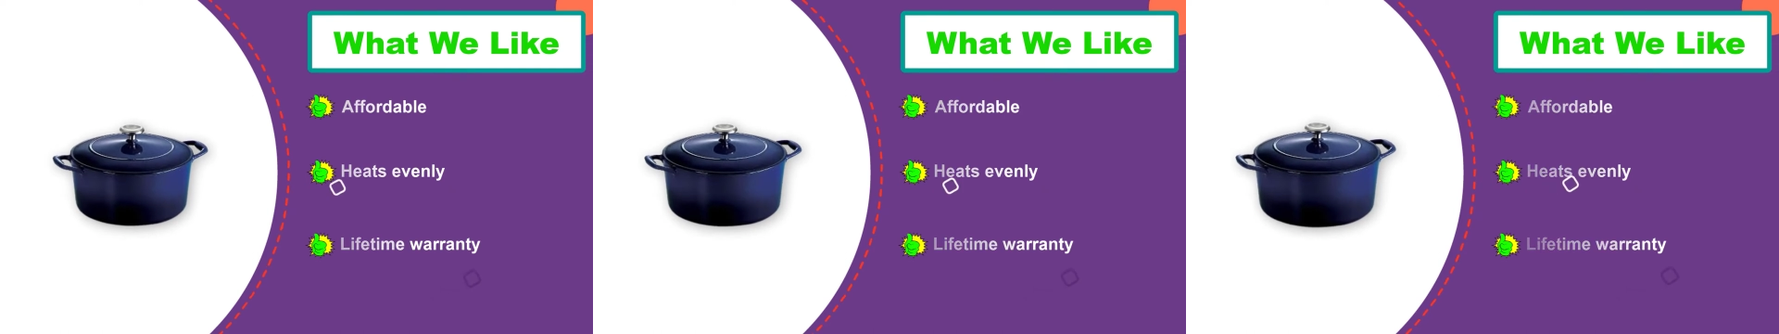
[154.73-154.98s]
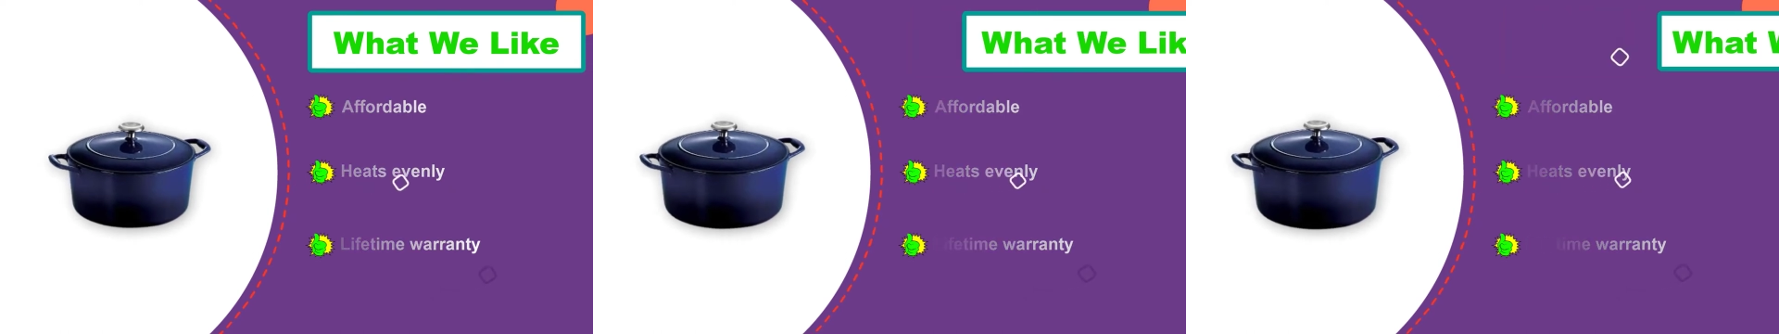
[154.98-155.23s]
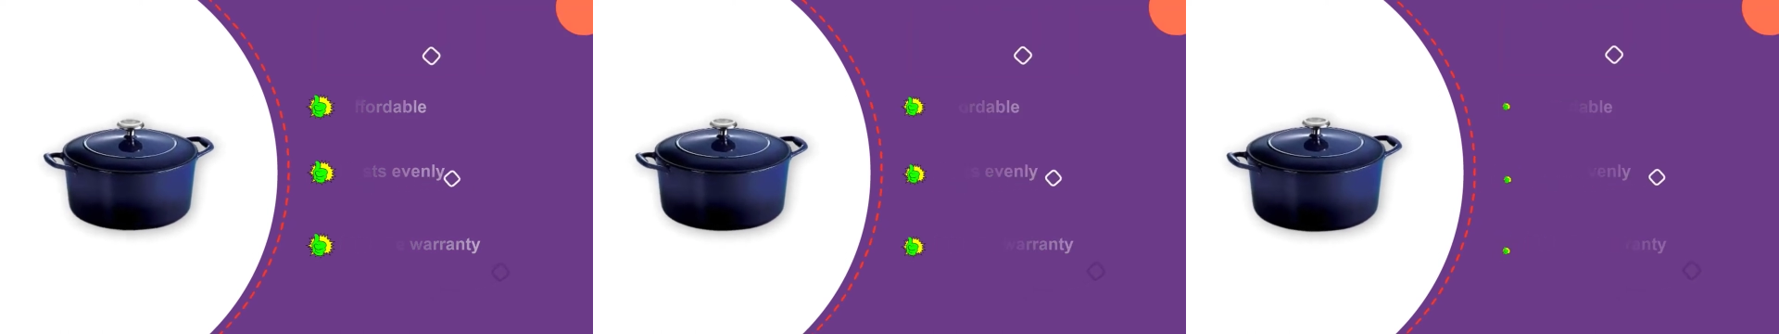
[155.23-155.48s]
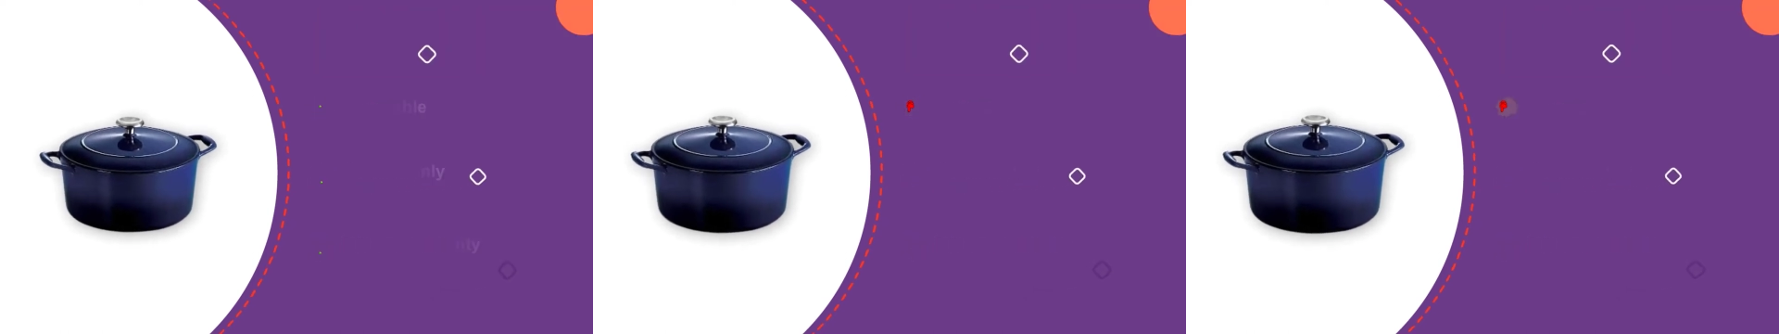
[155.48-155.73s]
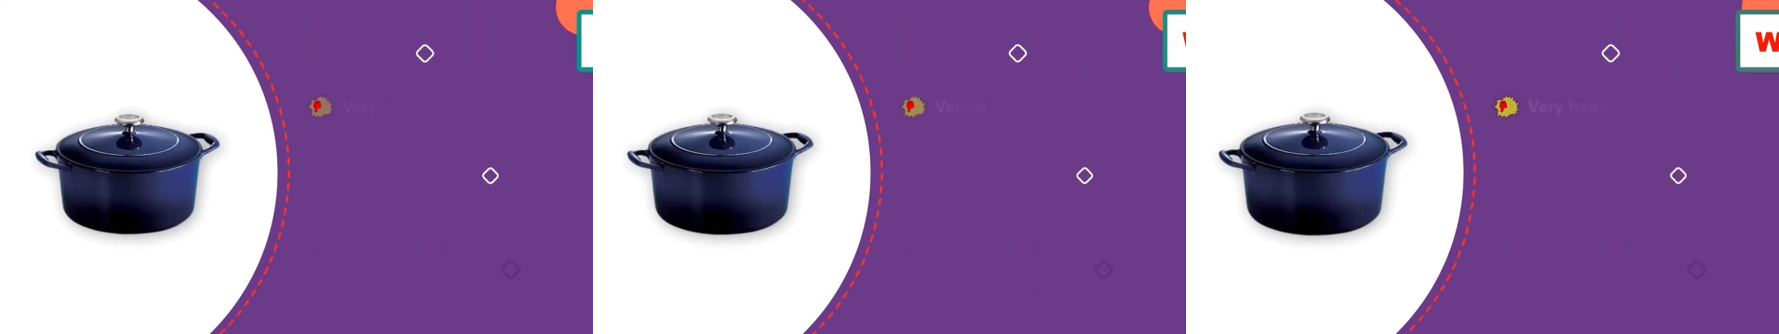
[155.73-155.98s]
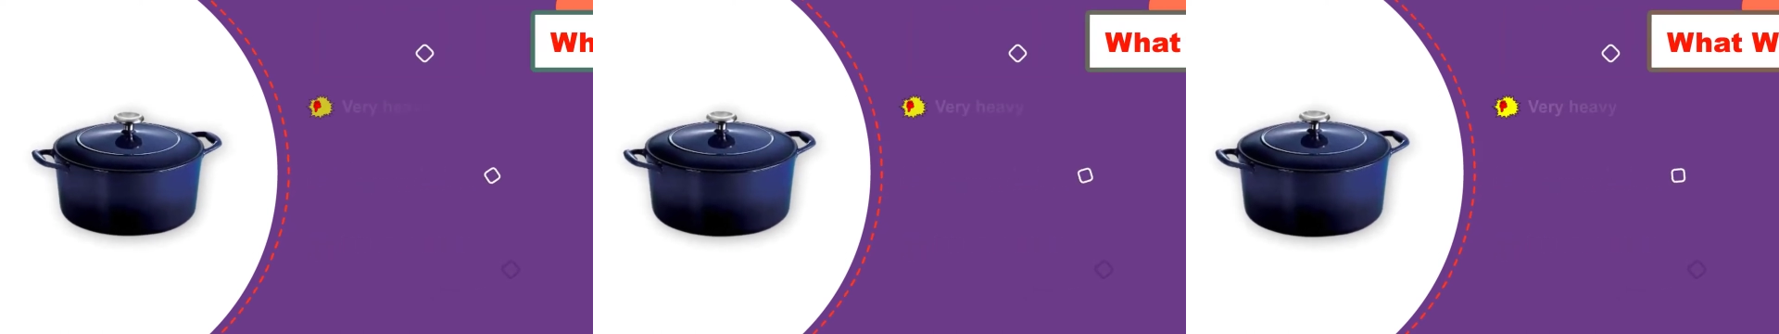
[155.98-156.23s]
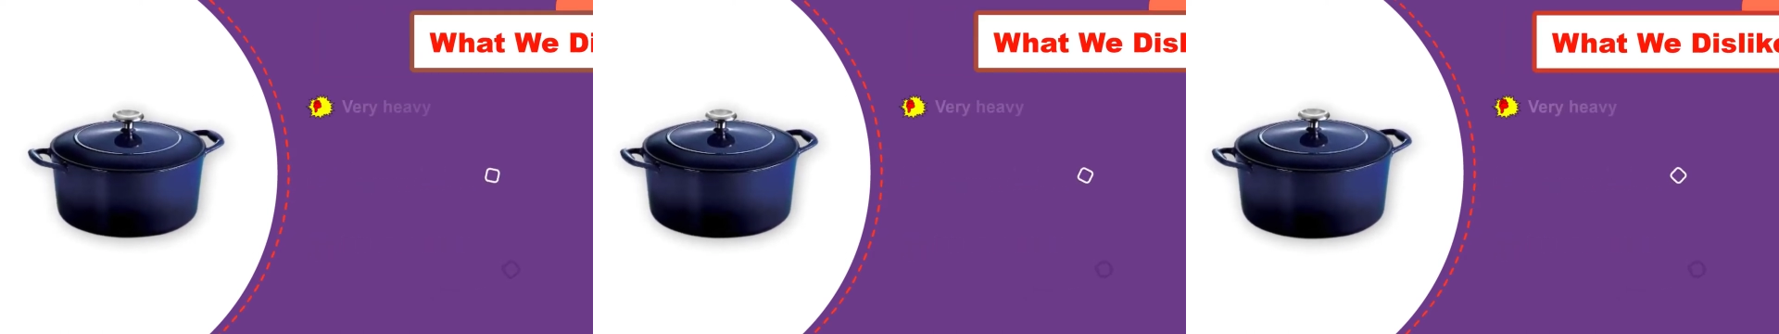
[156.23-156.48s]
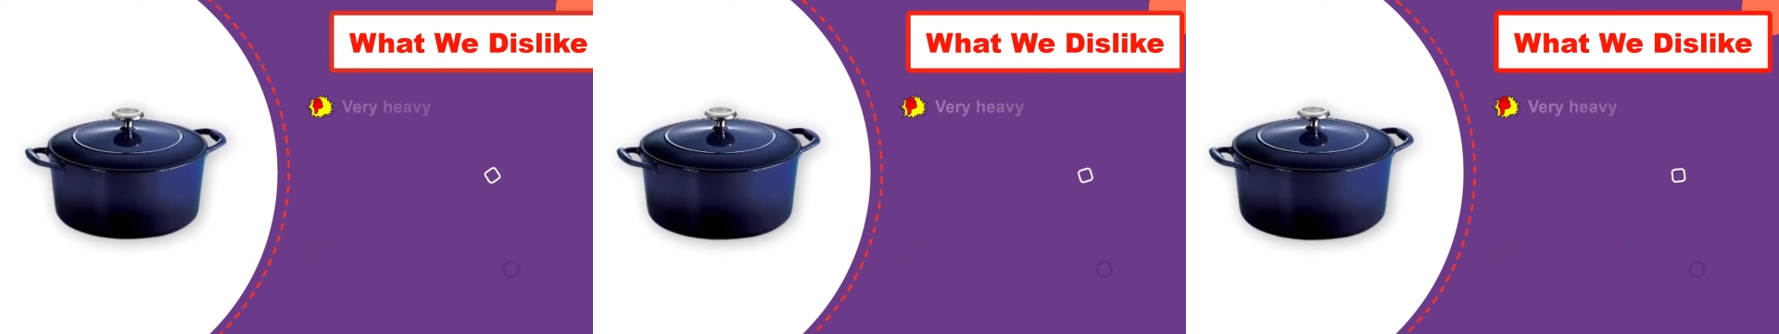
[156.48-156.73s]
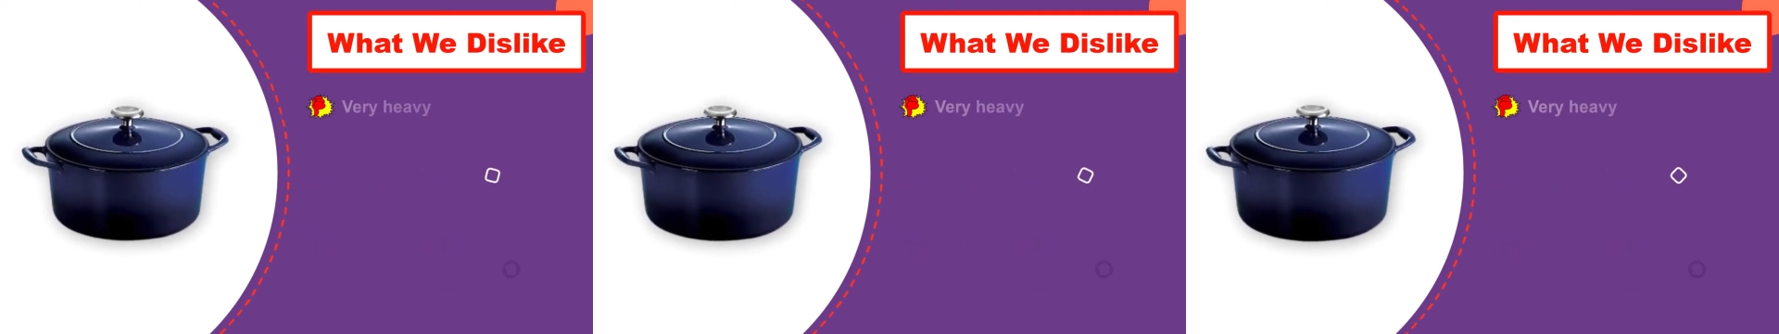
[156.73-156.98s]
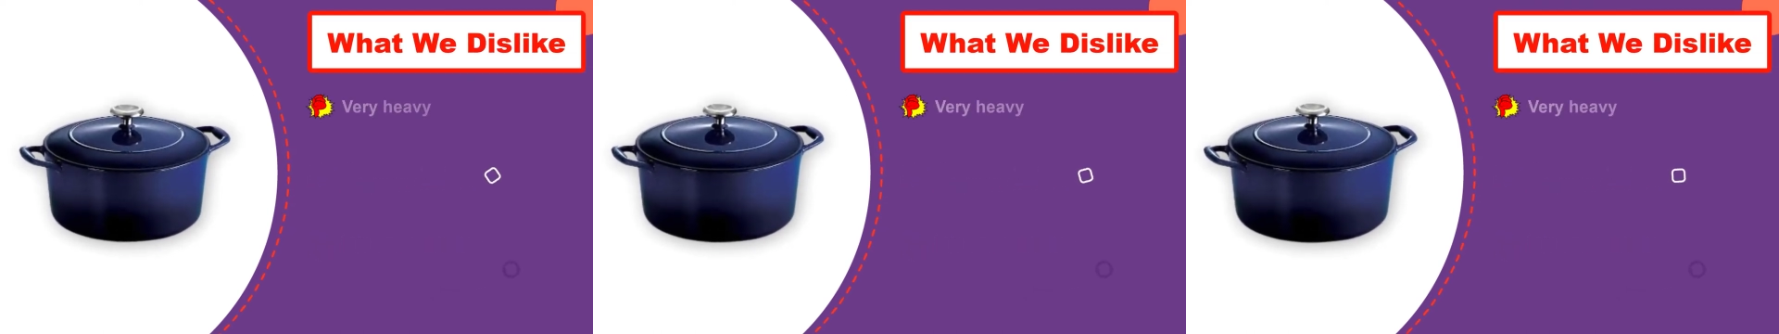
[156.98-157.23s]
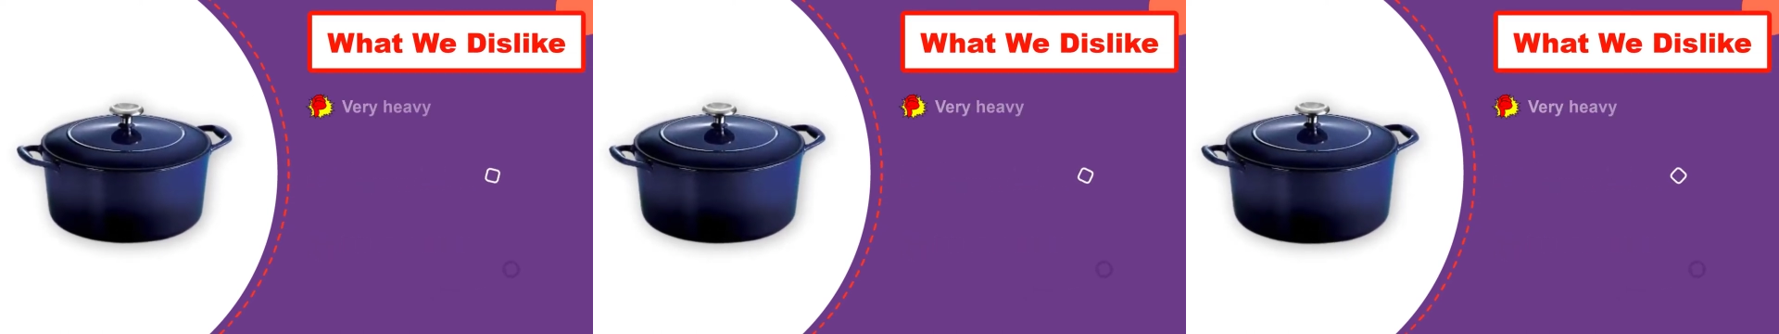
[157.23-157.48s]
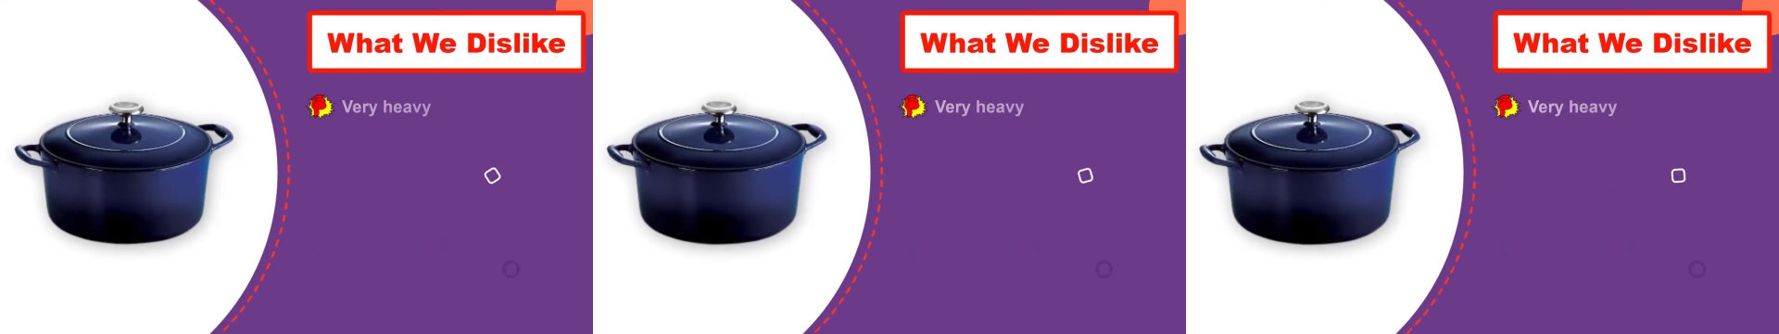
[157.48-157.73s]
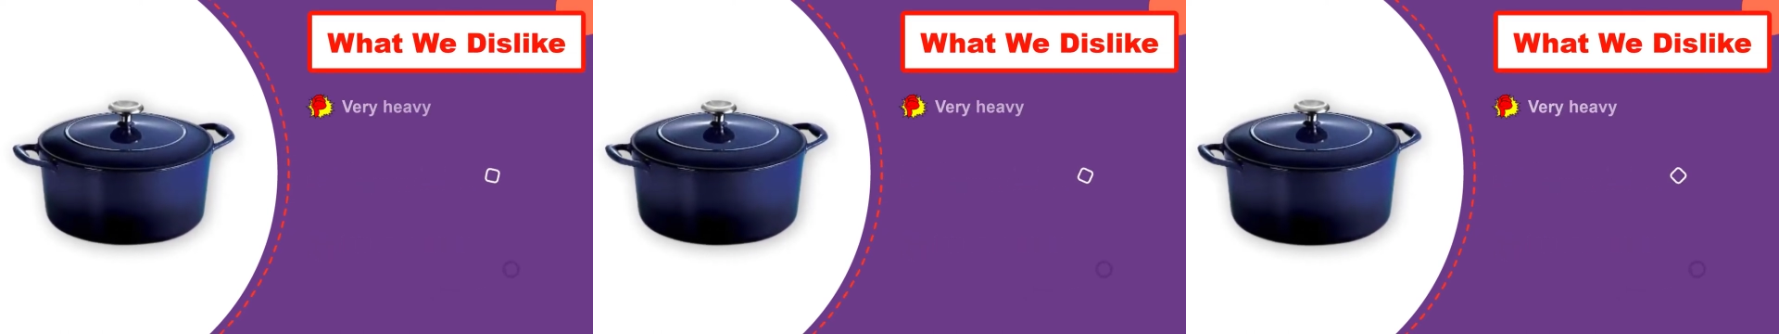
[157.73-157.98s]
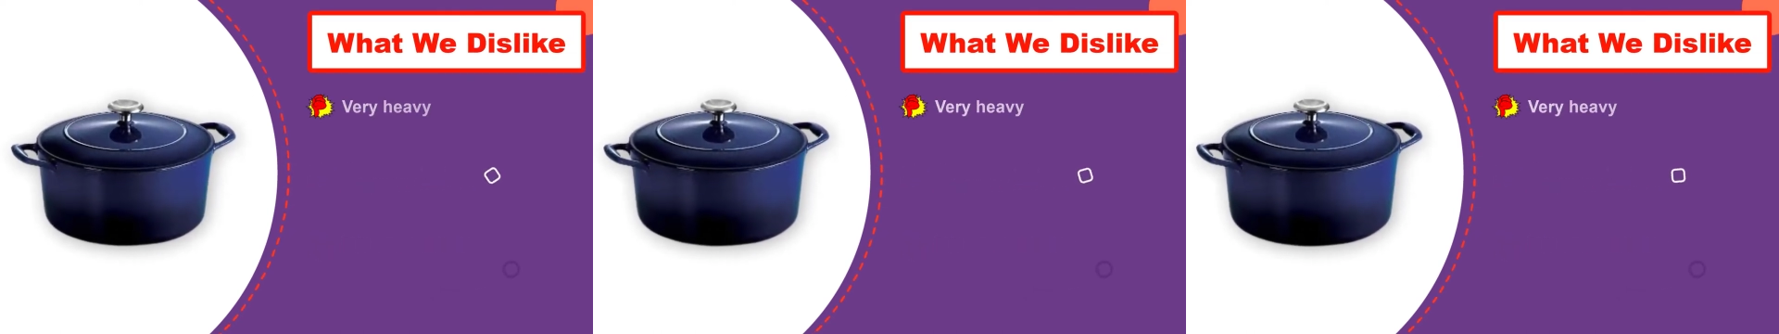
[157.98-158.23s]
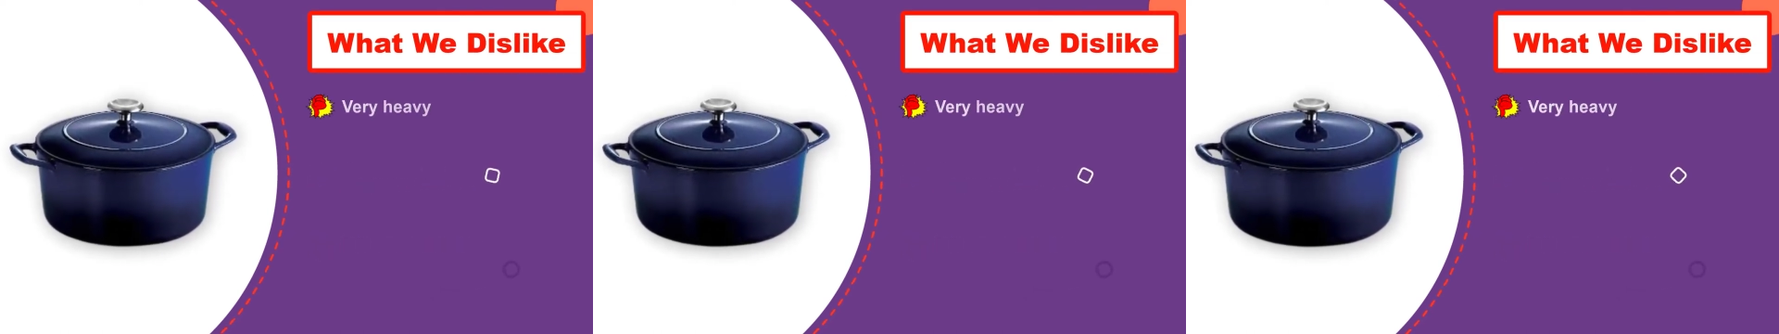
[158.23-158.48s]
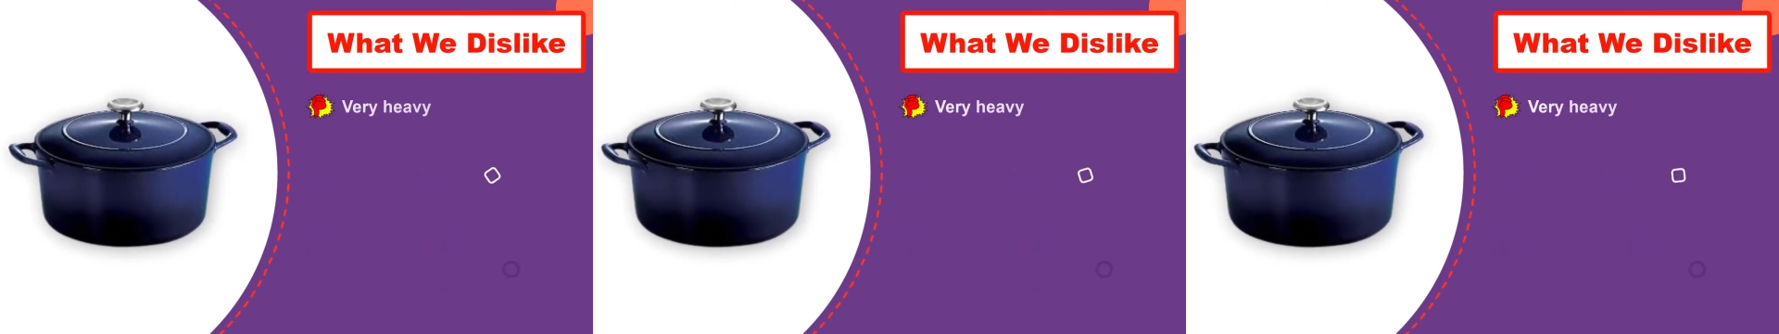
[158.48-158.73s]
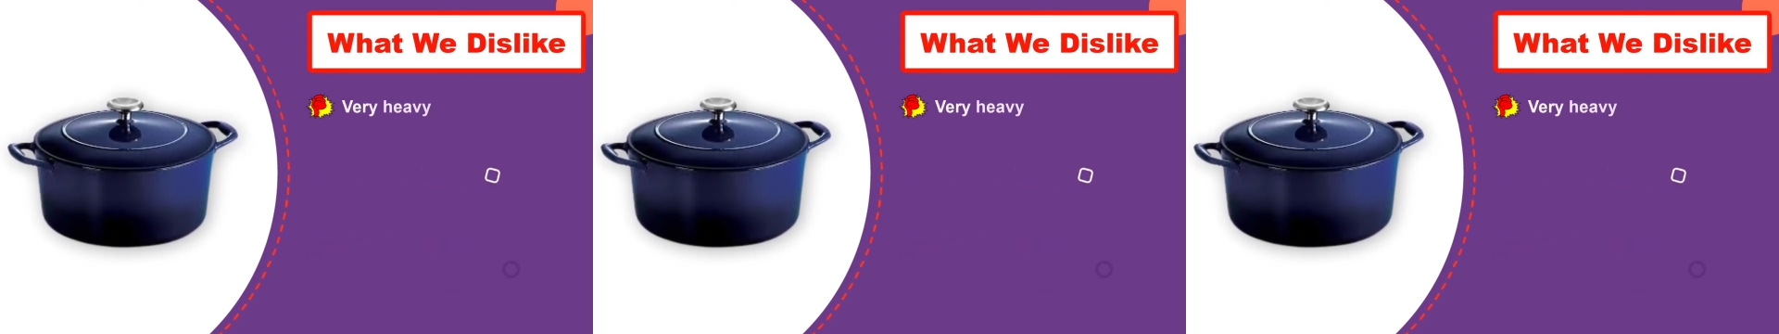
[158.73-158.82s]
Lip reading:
[unreadable: no face in view]